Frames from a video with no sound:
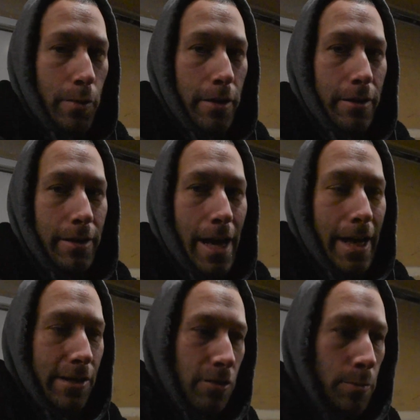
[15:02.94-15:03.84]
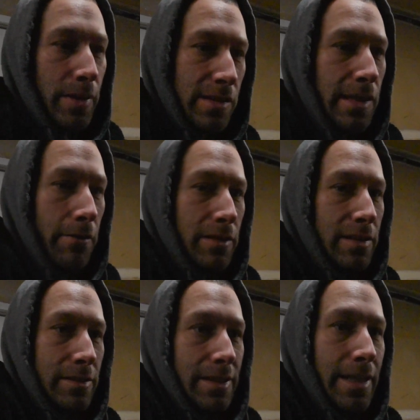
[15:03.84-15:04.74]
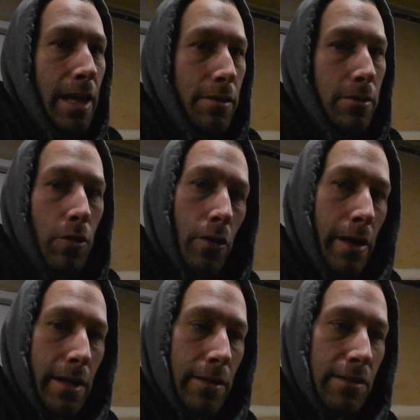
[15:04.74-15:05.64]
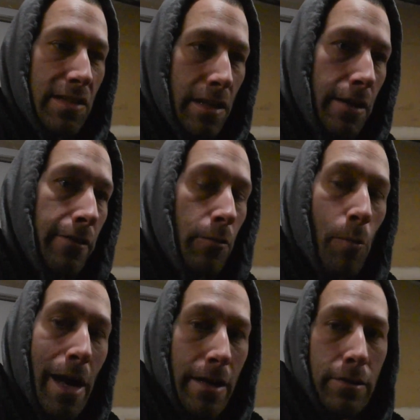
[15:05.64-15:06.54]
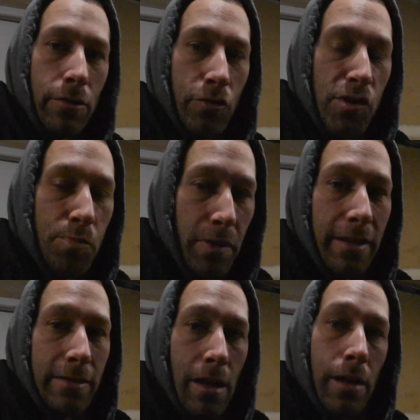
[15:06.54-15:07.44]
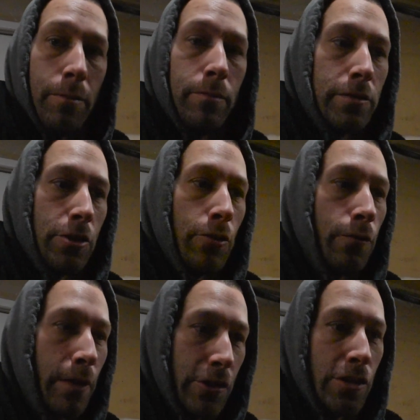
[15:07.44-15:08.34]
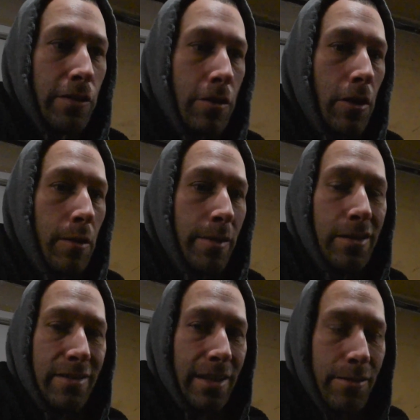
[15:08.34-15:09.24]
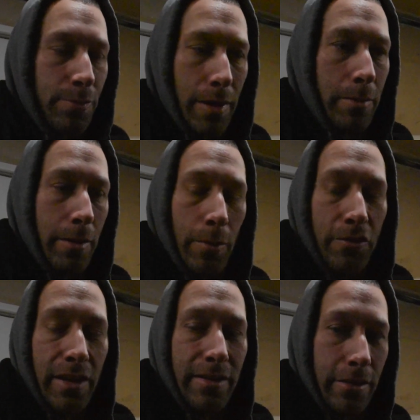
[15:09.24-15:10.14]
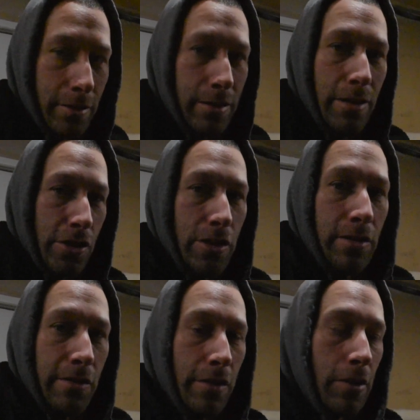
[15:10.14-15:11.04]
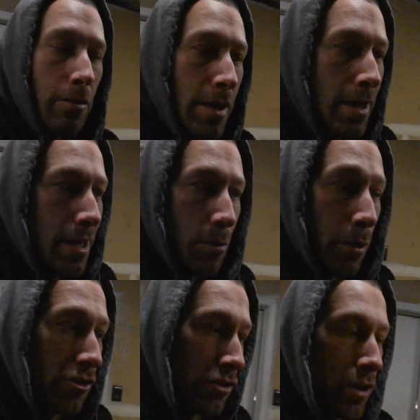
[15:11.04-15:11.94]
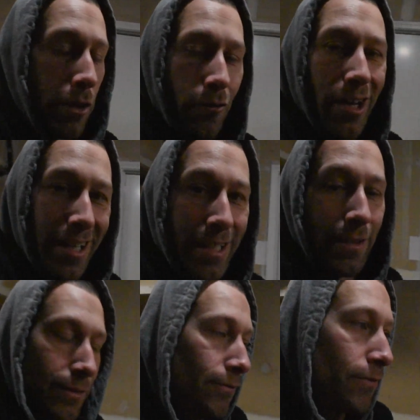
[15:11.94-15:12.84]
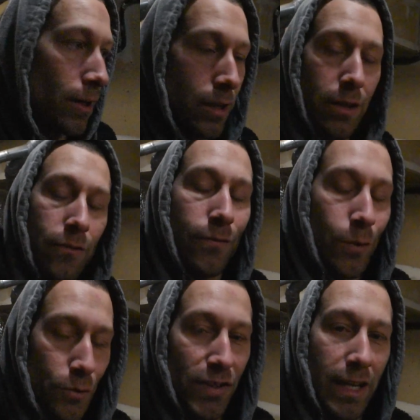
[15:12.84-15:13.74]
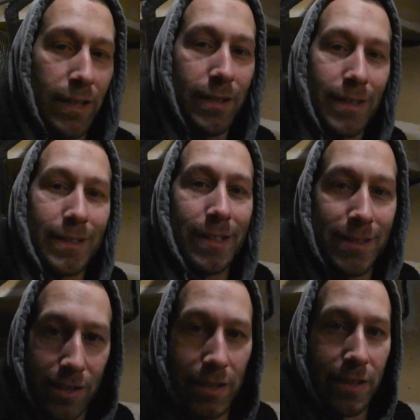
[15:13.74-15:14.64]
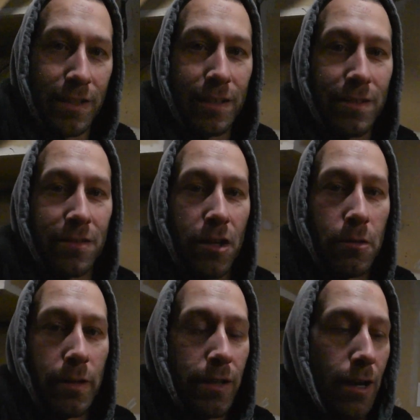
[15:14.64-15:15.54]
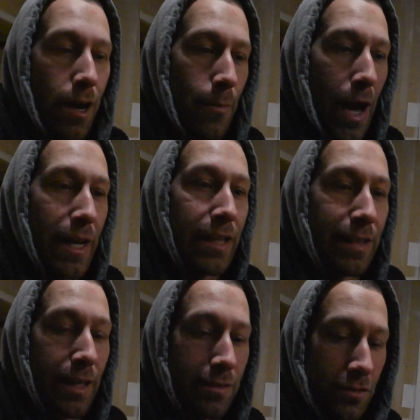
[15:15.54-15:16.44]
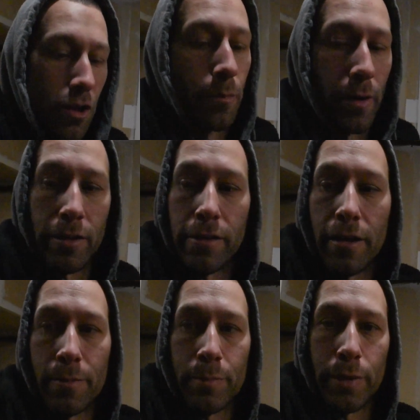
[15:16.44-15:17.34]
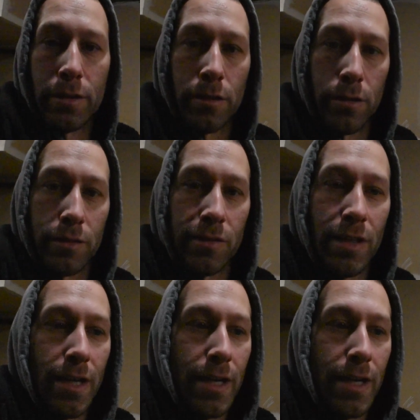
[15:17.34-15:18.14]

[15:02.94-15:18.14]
where I can start piecing everything together, or I can sit here and wait until springtime to finish this car, because that's probably the most ideal conditions. So we're just gonna run it, fuck it, full send. Let's get this going. I need to get this car buttoned up because